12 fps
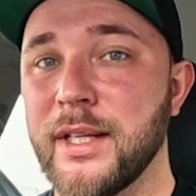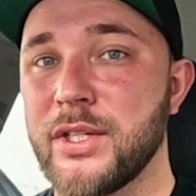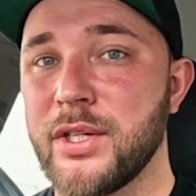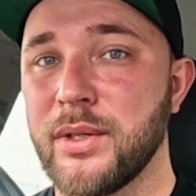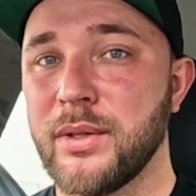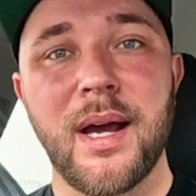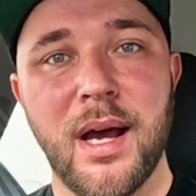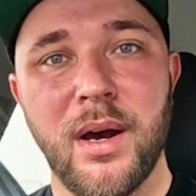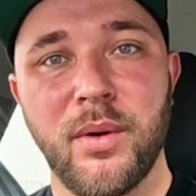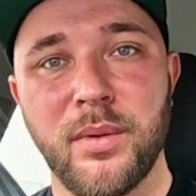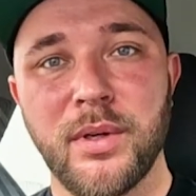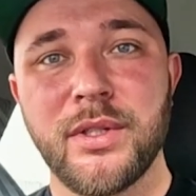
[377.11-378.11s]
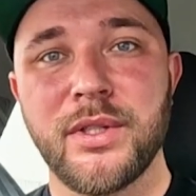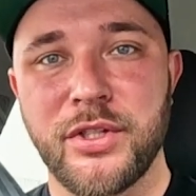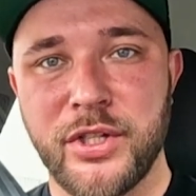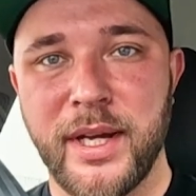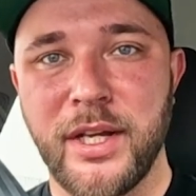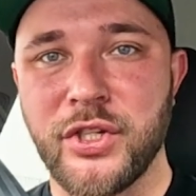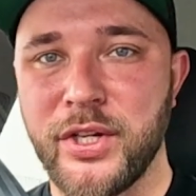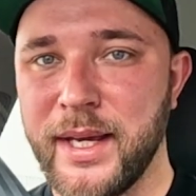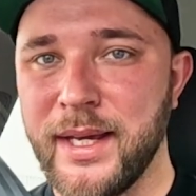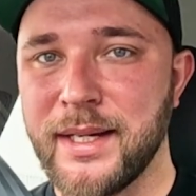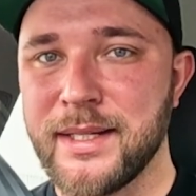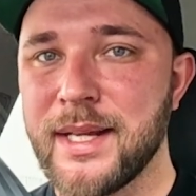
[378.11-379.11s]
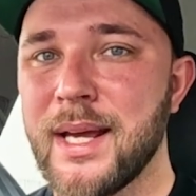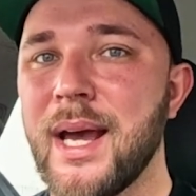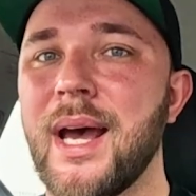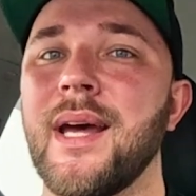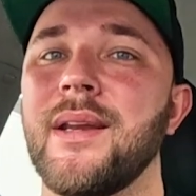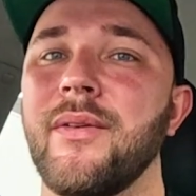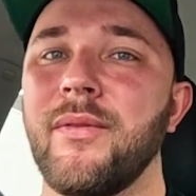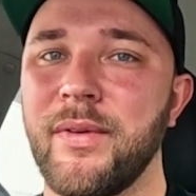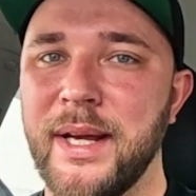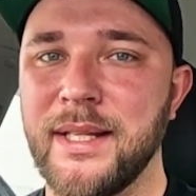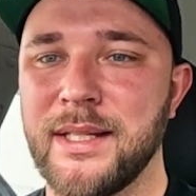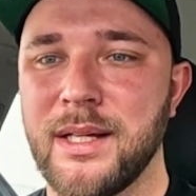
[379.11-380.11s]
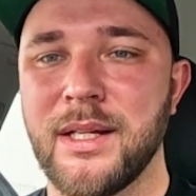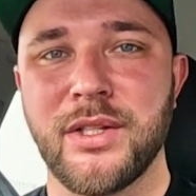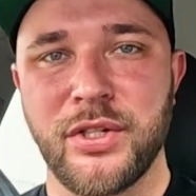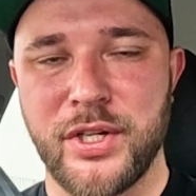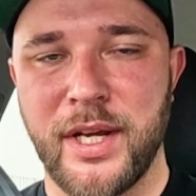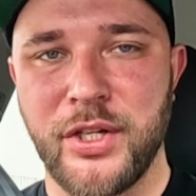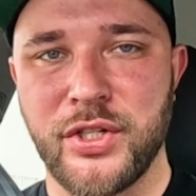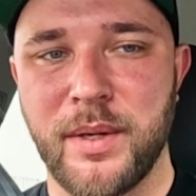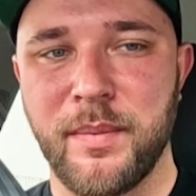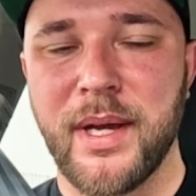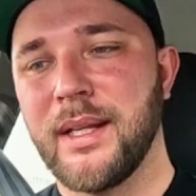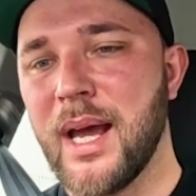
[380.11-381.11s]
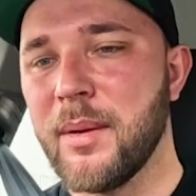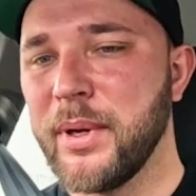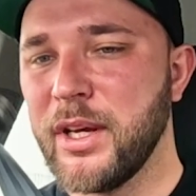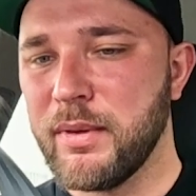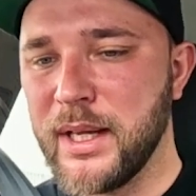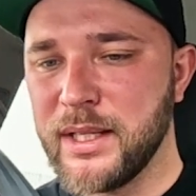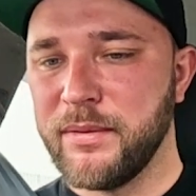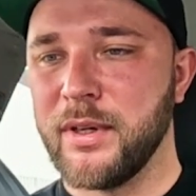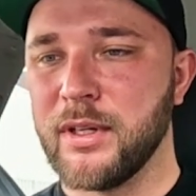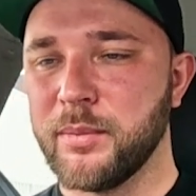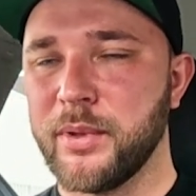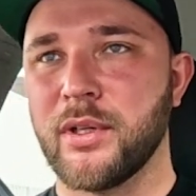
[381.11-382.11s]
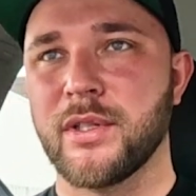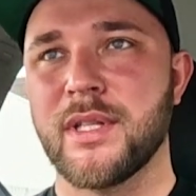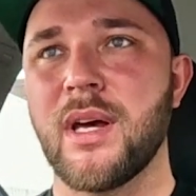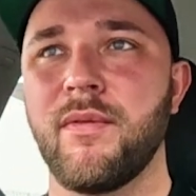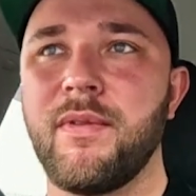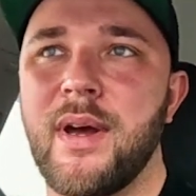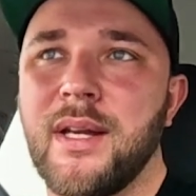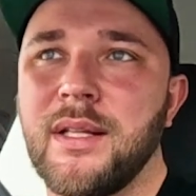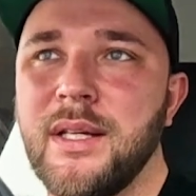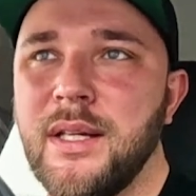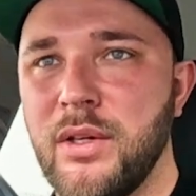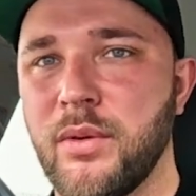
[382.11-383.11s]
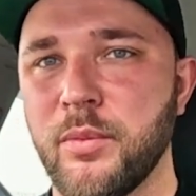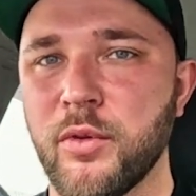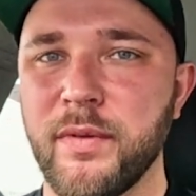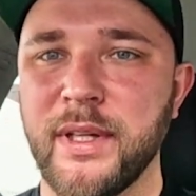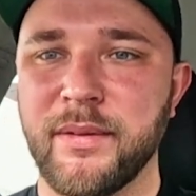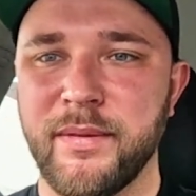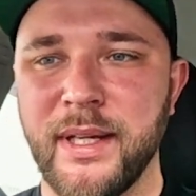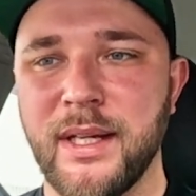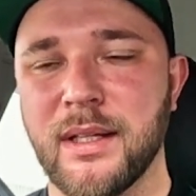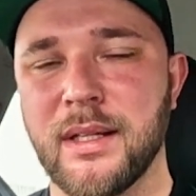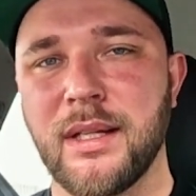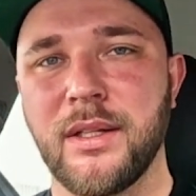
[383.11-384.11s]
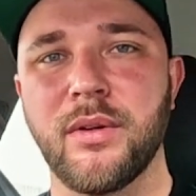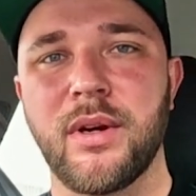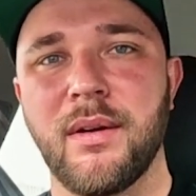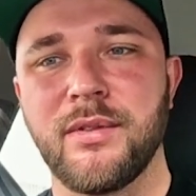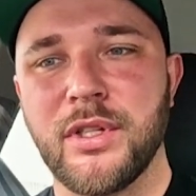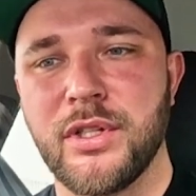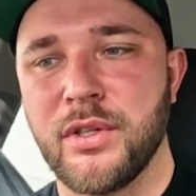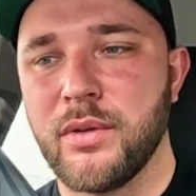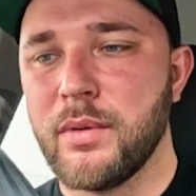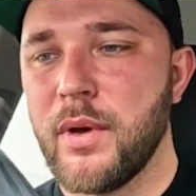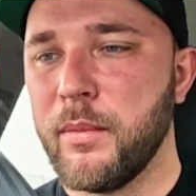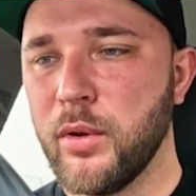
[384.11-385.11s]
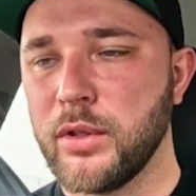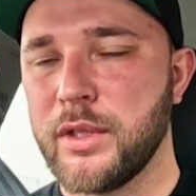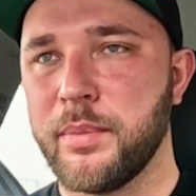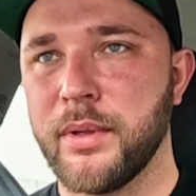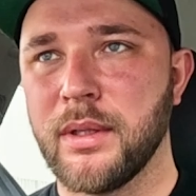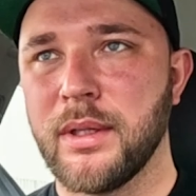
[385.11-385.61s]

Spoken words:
into how to change gears and when to change them. It can be quite difficult because now finally you're moving the vehicle and you have to do multiple